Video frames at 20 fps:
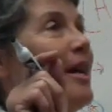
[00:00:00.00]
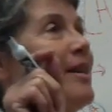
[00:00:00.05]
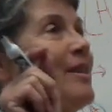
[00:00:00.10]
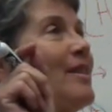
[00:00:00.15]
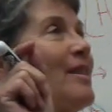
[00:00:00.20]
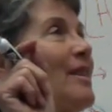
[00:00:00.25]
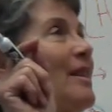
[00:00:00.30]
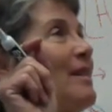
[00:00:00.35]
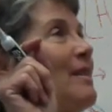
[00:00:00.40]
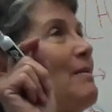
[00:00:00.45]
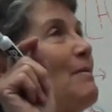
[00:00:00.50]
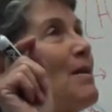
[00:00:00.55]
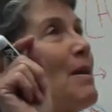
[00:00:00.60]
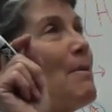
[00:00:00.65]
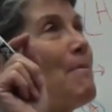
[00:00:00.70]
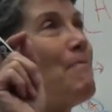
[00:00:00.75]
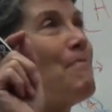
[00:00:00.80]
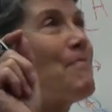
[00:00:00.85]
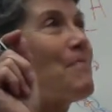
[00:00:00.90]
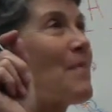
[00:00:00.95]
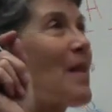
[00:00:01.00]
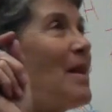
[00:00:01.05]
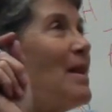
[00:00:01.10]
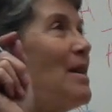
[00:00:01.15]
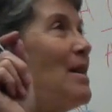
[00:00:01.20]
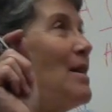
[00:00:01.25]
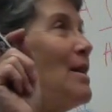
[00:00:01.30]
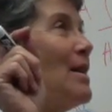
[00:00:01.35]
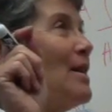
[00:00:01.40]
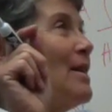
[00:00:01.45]
has the, the,
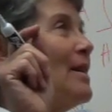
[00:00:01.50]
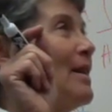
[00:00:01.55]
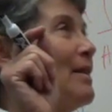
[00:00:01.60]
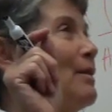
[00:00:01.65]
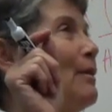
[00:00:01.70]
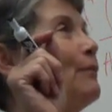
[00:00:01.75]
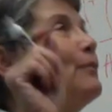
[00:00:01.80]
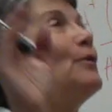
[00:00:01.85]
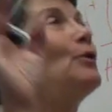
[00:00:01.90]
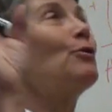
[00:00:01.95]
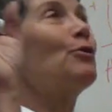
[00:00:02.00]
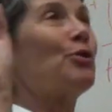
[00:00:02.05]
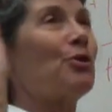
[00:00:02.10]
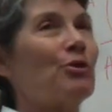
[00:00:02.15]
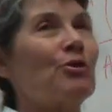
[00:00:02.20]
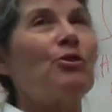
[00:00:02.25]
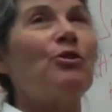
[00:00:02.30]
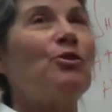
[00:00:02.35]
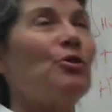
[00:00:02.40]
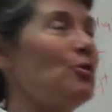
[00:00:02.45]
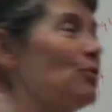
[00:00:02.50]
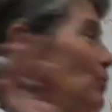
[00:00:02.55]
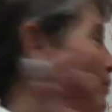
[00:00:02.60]
the future to do